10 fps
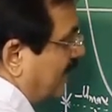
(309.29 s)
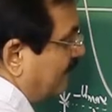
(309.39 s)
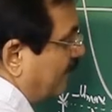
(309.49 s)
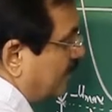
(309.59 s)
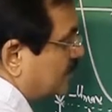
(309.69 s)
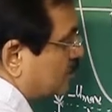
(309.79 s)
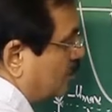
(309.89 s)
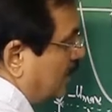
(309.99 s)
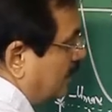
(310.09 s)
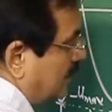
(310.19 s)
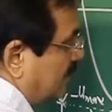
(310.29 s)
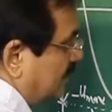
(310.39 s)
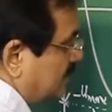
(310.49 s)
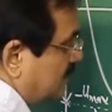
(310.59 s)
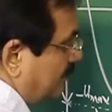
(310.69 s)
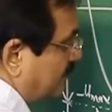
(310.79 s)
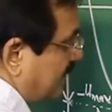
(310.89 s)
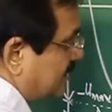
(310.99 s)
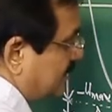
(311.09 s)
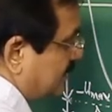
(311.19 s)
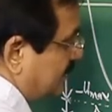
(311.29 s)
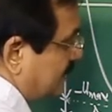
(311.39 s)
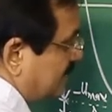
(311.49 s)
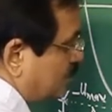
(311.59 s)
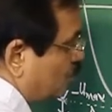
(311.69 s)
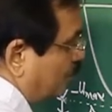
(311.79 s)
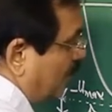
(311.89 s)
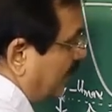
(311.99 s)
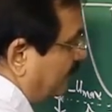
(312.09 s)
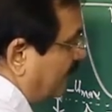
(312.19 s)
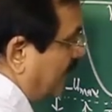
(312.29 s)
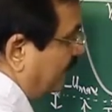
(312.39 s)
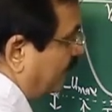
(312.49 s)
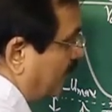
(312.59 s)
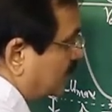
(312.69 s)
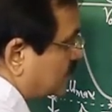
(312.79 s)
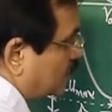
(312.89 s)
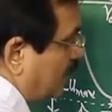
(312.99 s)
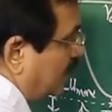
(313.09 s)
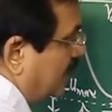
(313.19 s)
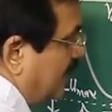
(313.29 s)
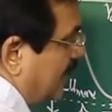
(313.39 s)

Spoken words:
angstrom, in some cases it is 2.5 angstrom,